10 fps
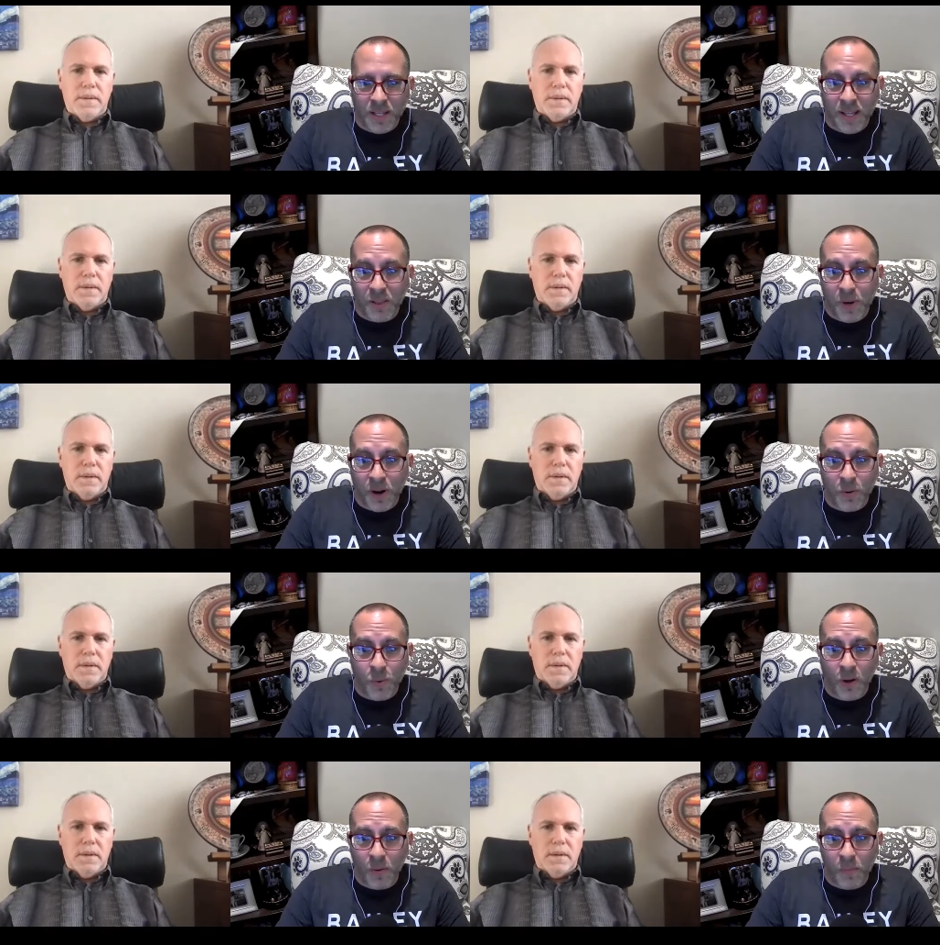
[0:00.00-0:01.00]
Speaker 1: Keith
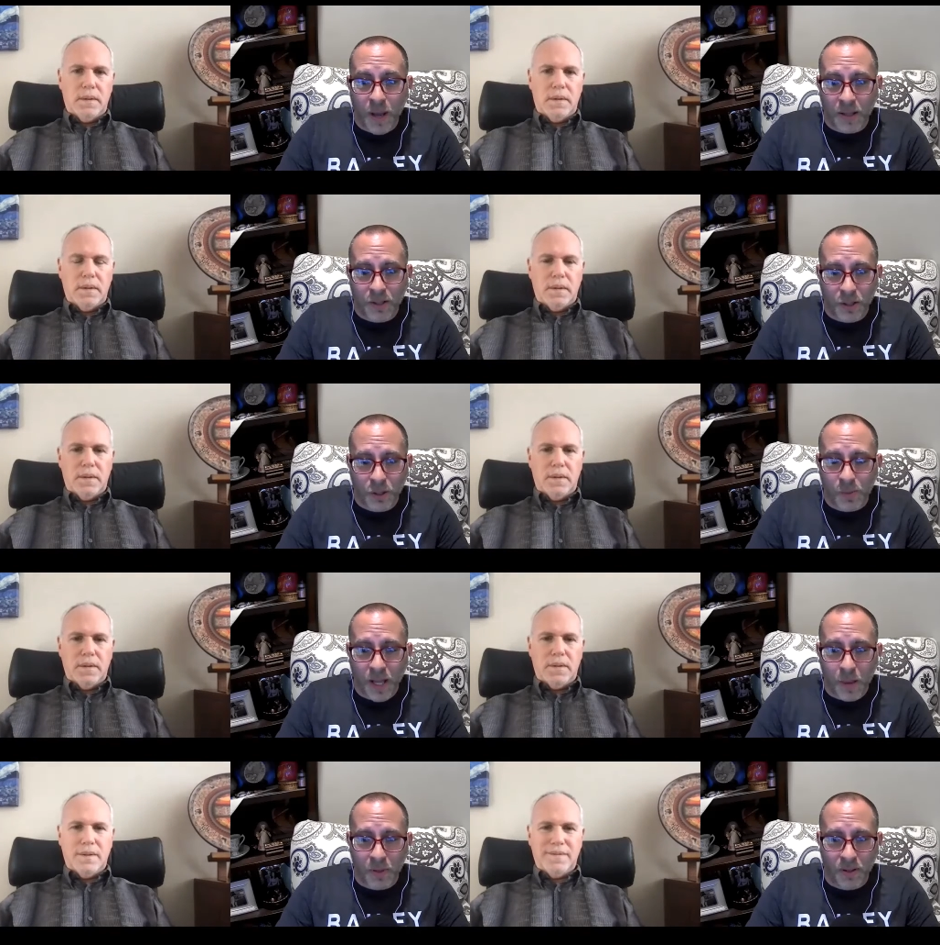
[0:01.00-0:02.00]
Merron, welcome back to the
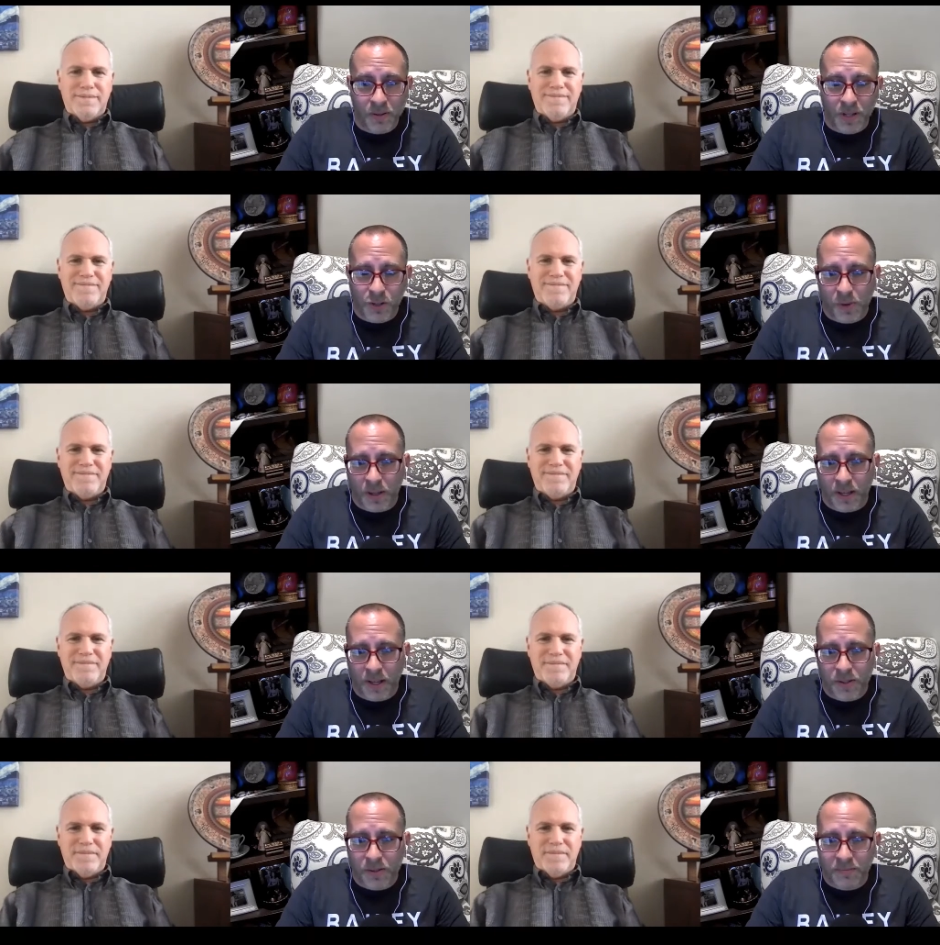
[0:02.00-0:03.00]
Human Capital Innovations
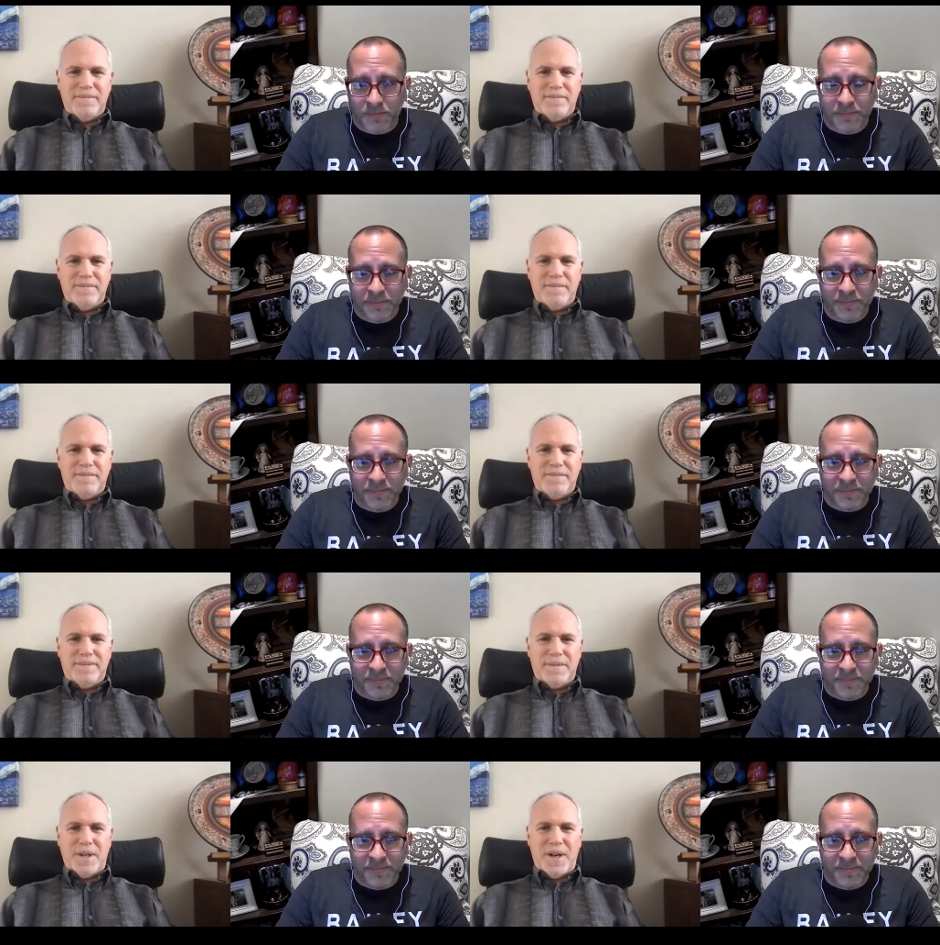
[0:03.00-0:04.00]
Podcast.
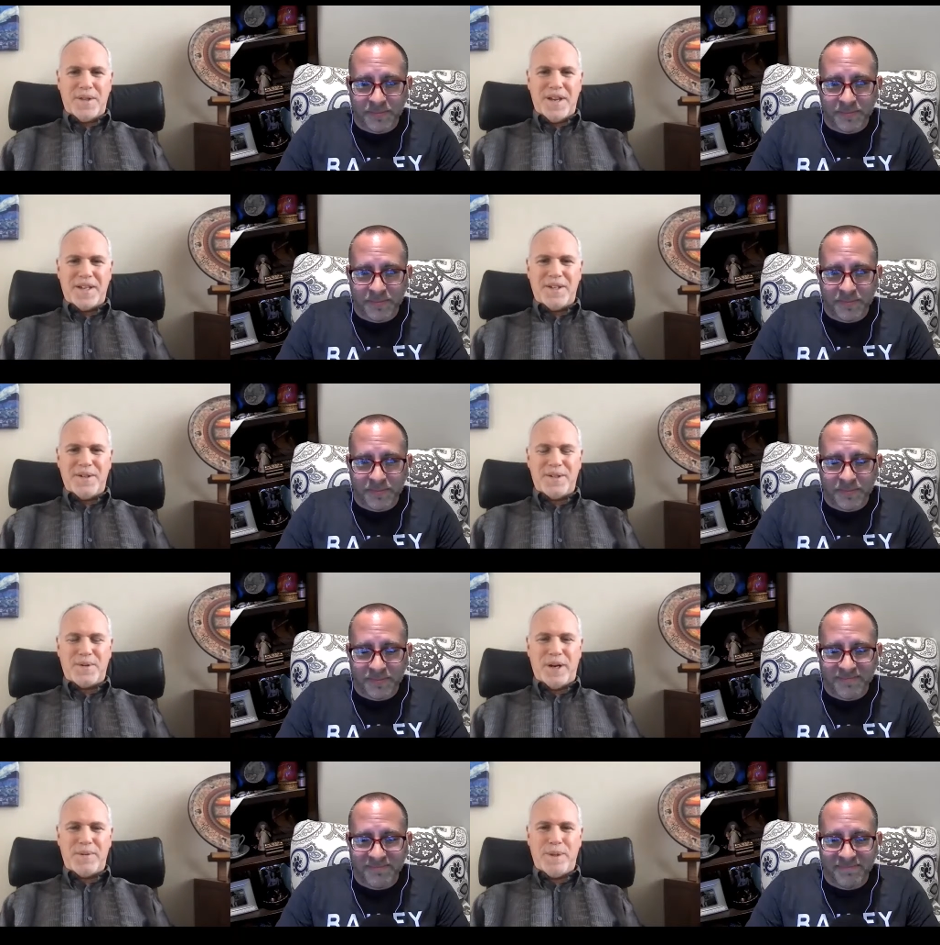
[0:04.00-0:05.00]
Speaker 2: Oh, thank you. It's
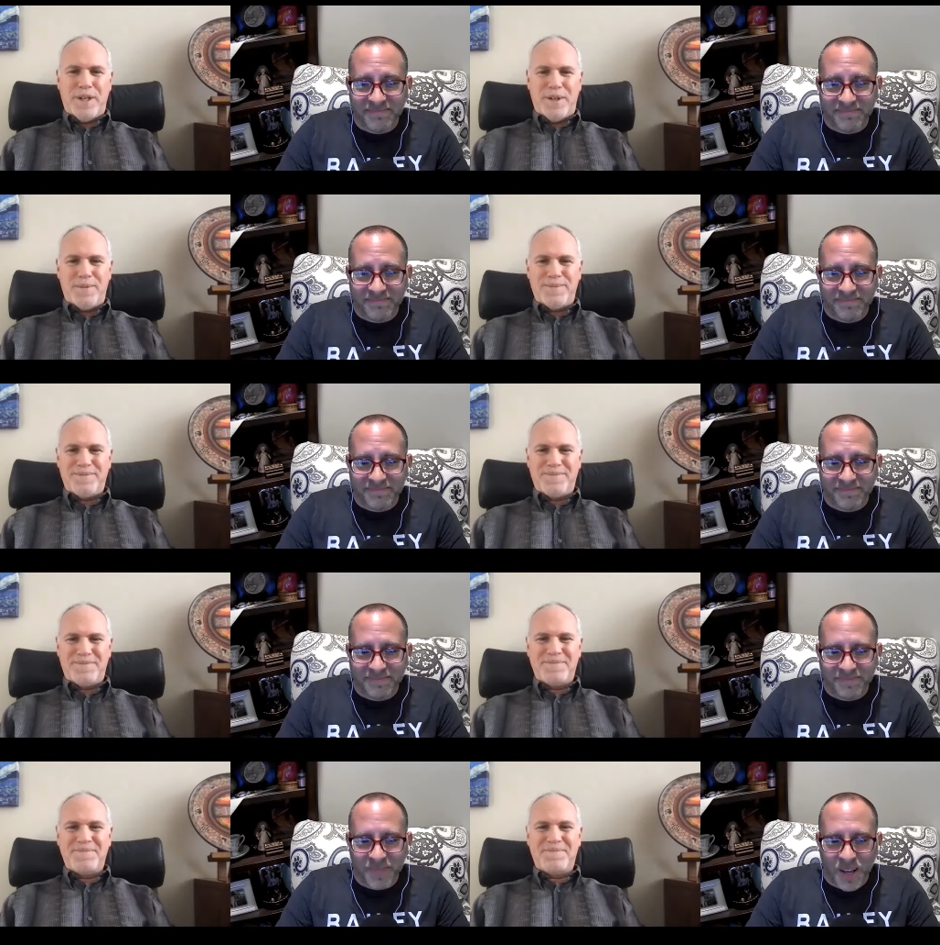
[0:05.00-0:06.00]
great to be here.
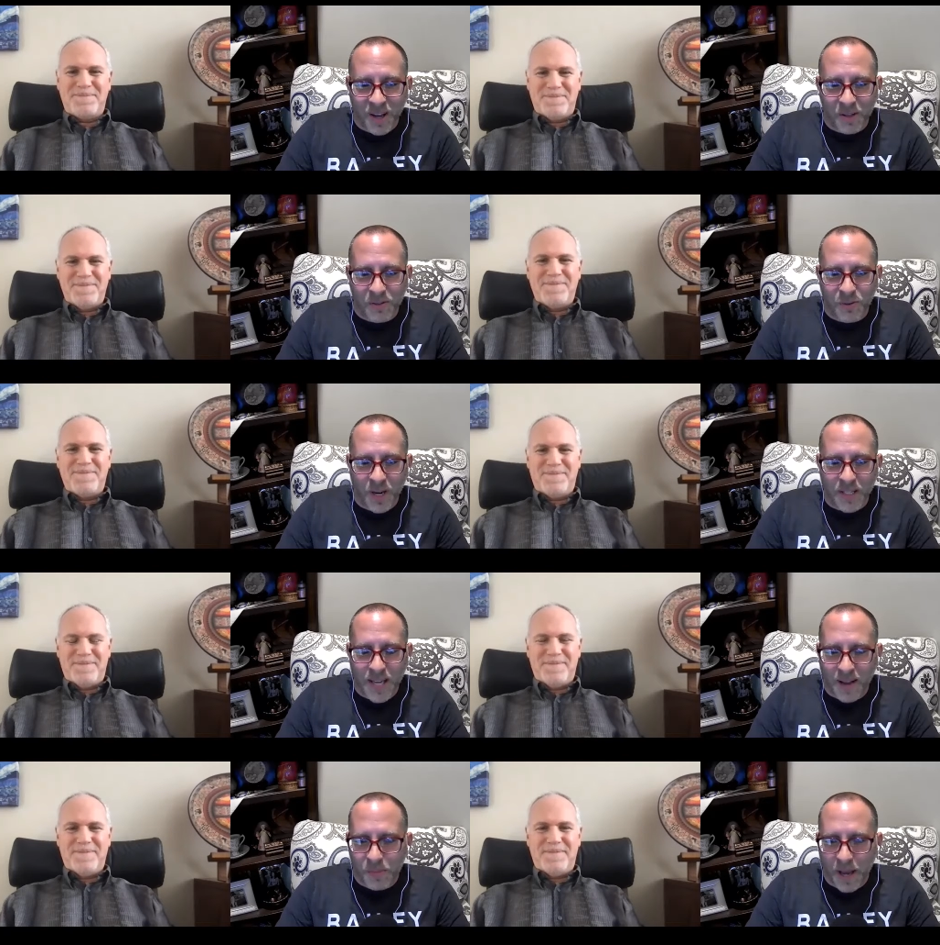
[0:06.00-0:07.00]
Speaker 1: Yeah, it's great
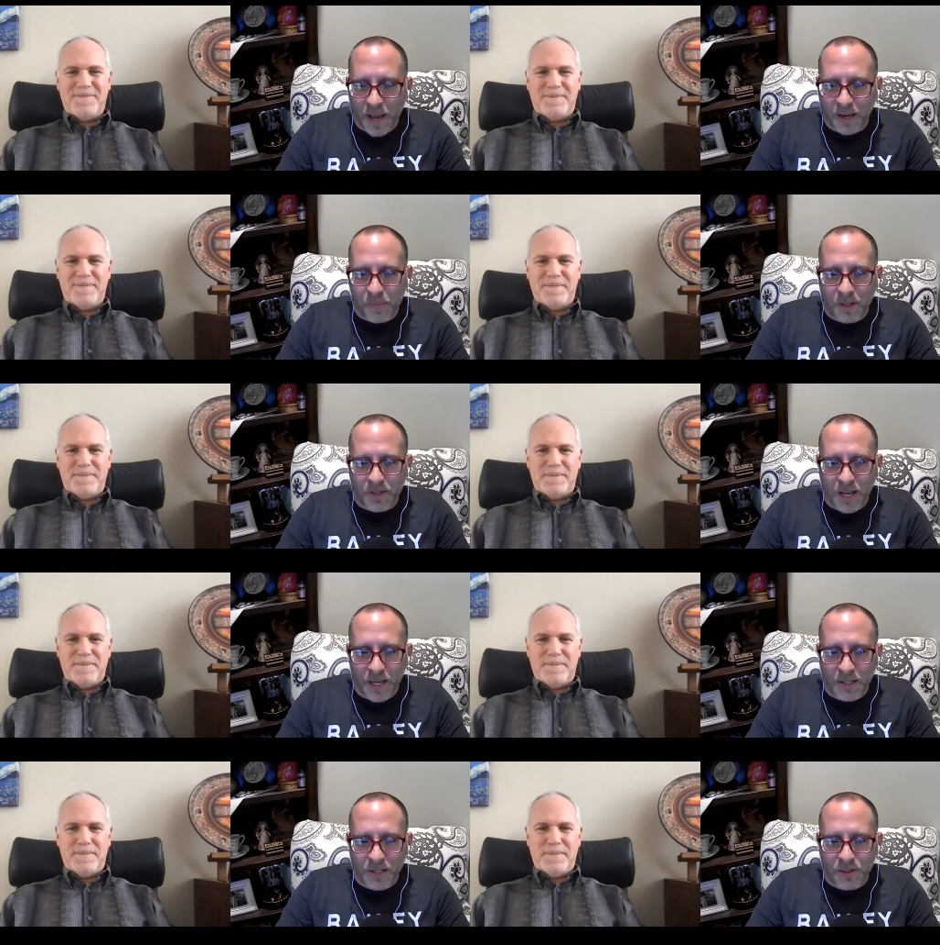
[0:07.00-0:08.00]
to have you back. I'm
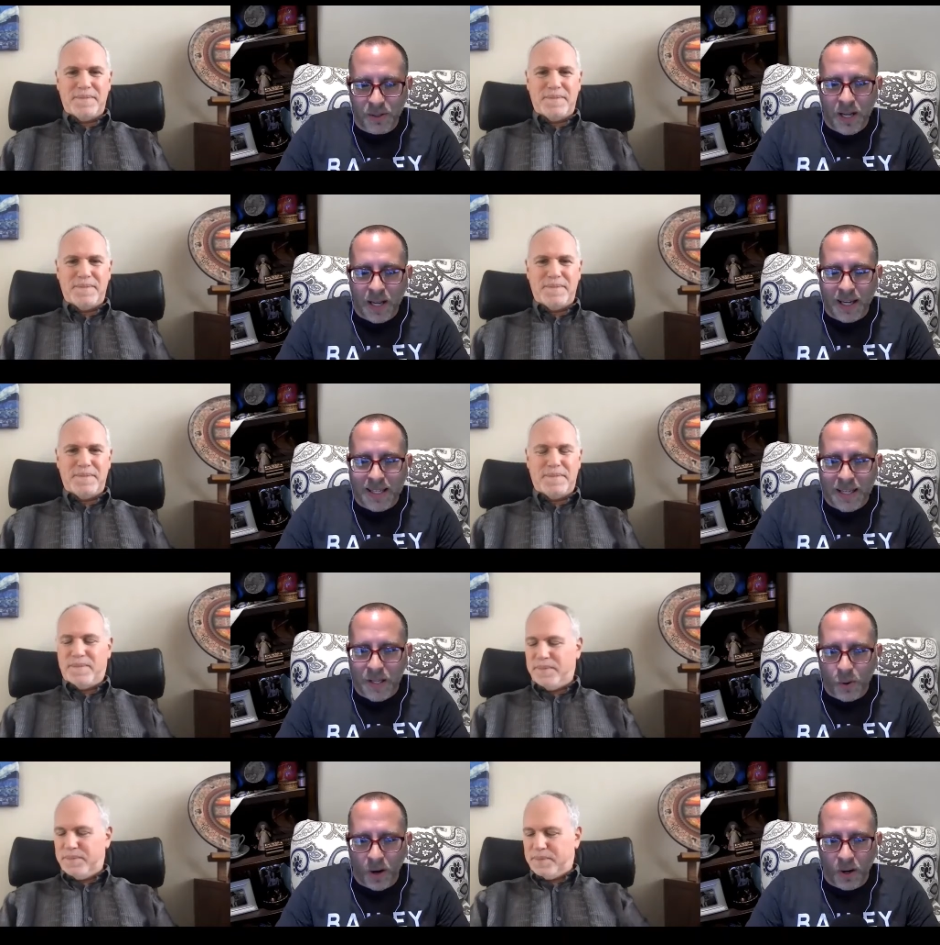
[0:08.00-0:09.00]
excited to continue our